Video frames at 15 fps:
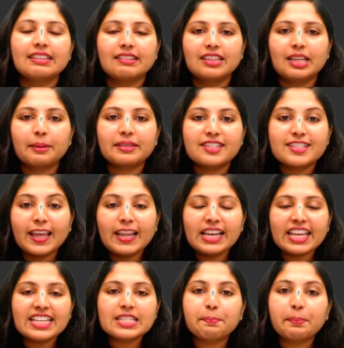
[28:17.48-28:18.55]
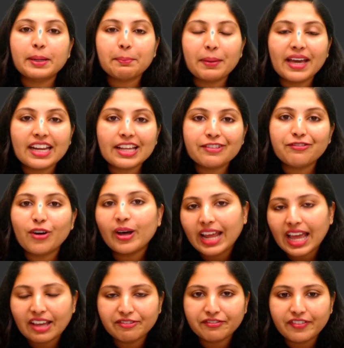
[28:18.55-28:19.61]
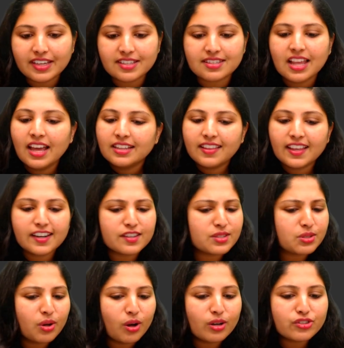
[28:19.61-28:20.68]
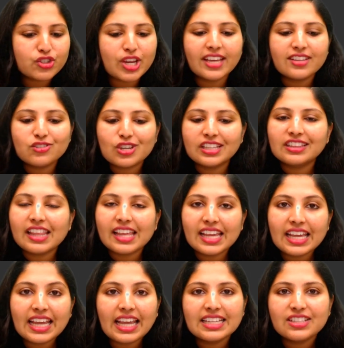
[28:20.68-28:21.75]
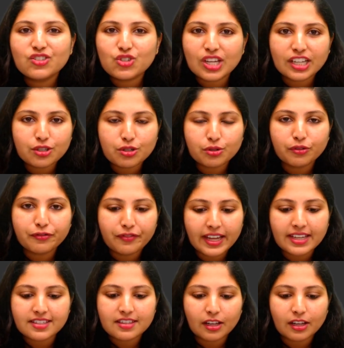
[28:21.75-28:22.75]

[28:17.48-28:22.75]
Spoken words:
The cell is preparing for M phase. There is no change in the G2 phase.